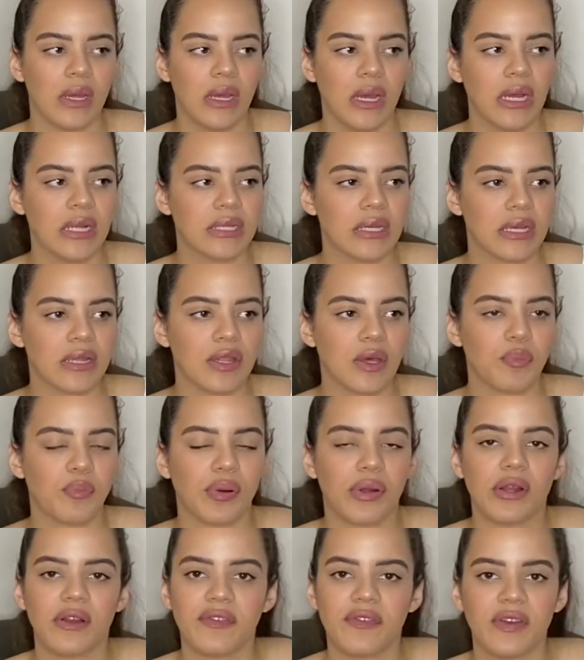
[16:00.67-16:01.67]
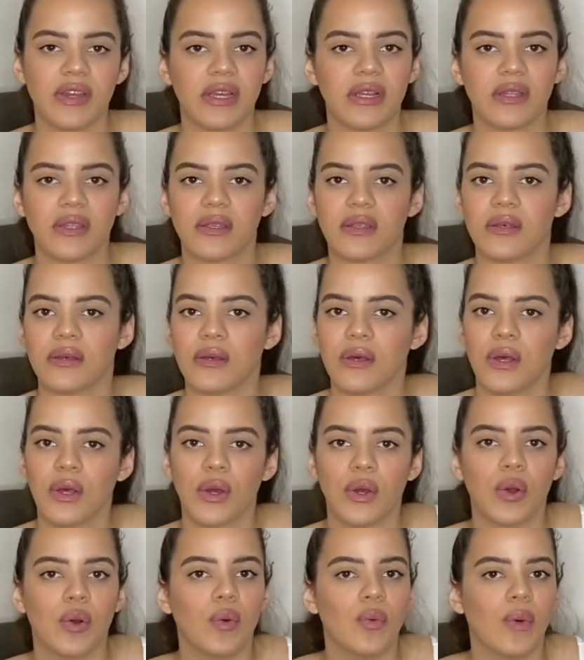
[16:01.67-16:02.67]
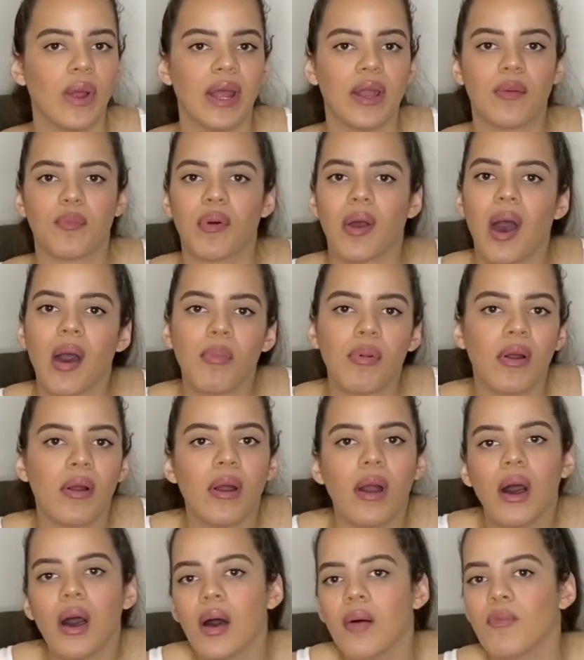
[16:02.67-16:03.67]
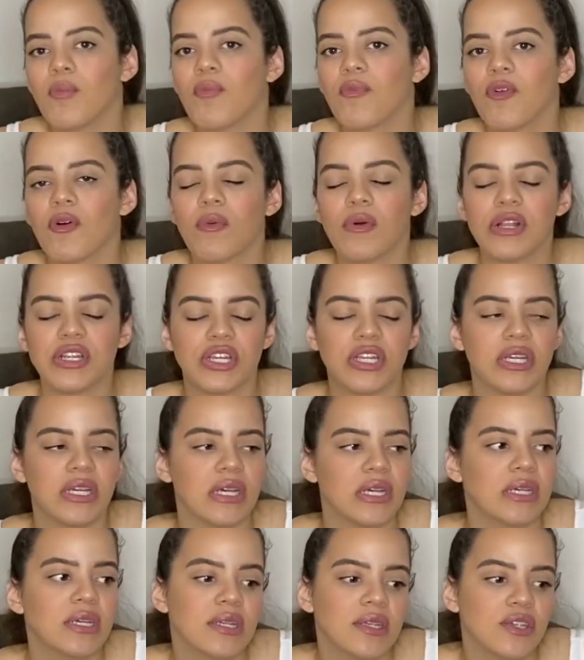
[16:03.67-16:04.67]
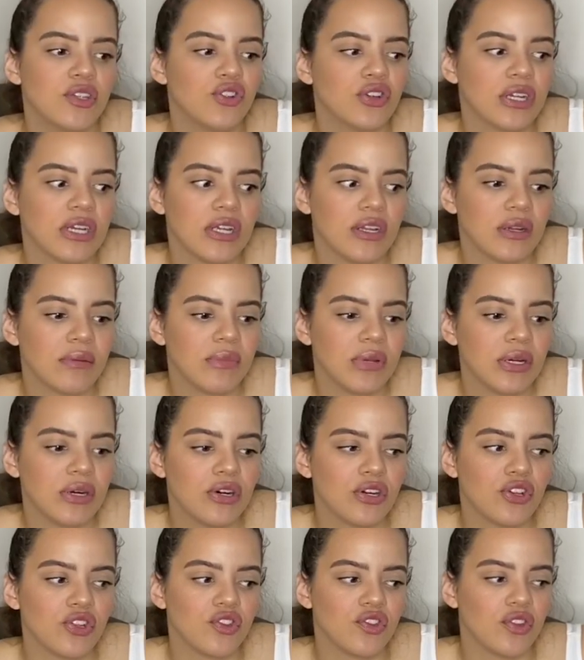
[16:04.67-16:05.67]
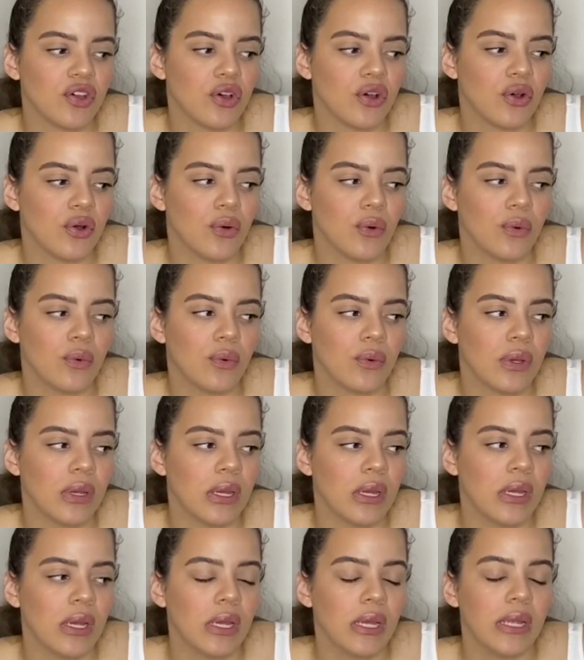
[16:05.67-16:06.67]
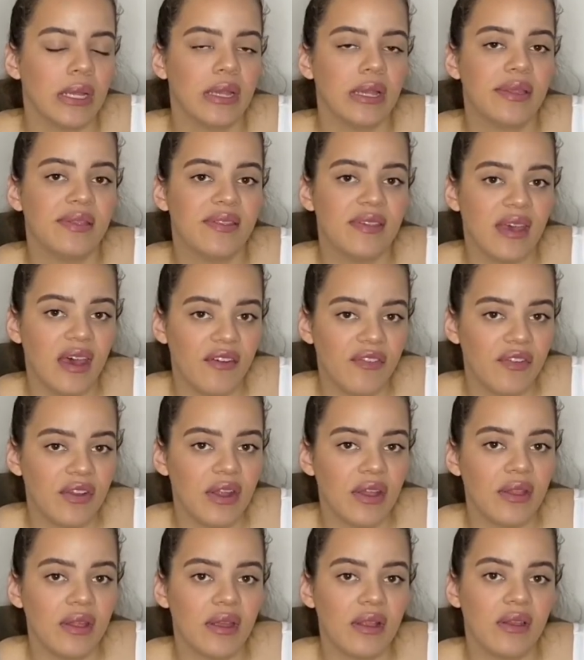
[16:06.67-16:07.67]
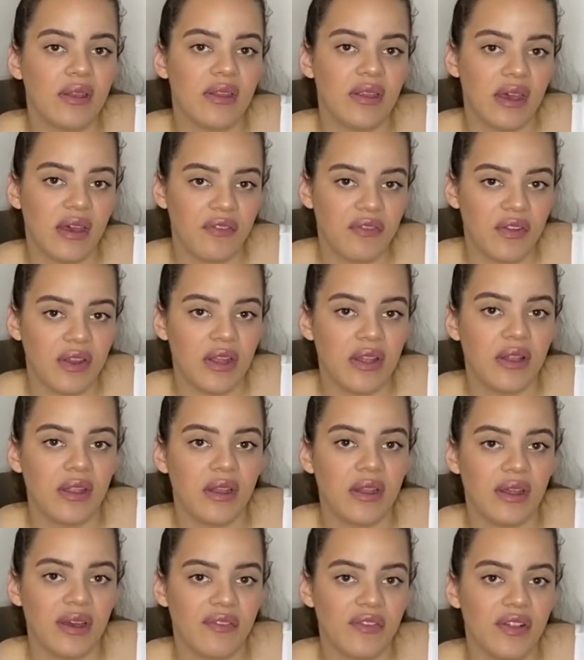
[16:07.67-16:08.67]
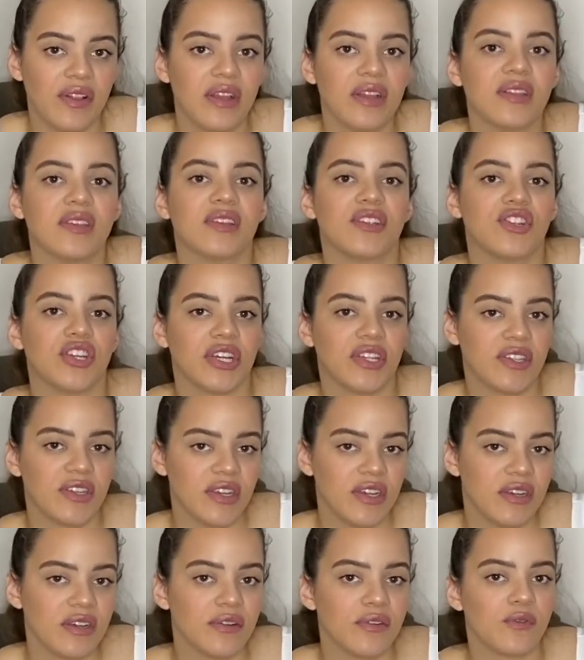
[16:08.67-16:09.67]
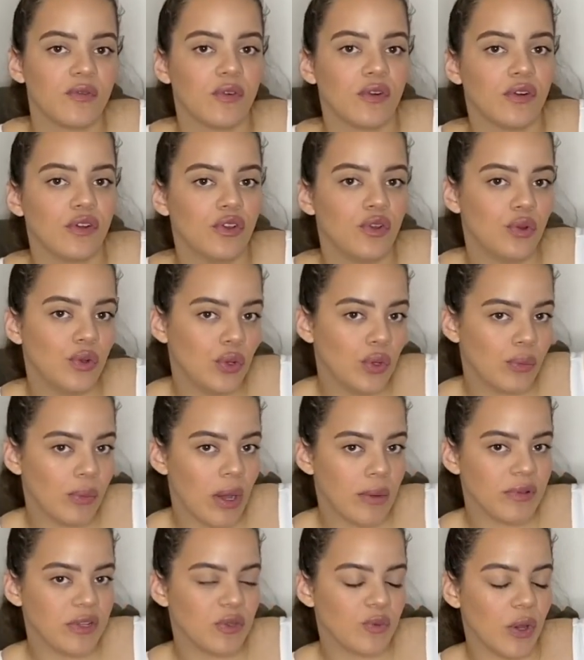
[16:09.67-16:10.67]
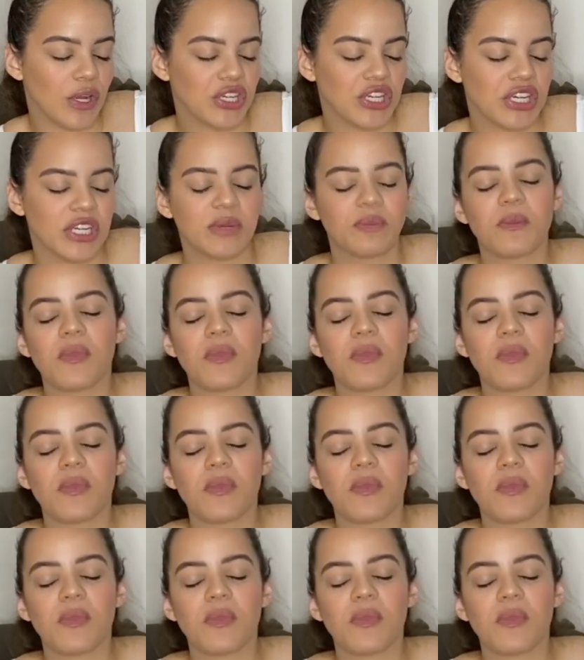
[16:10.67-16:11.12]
It's like the perfect way to prop her up for when she is drinking her milk. So definitely suggest it for you new mommies watching.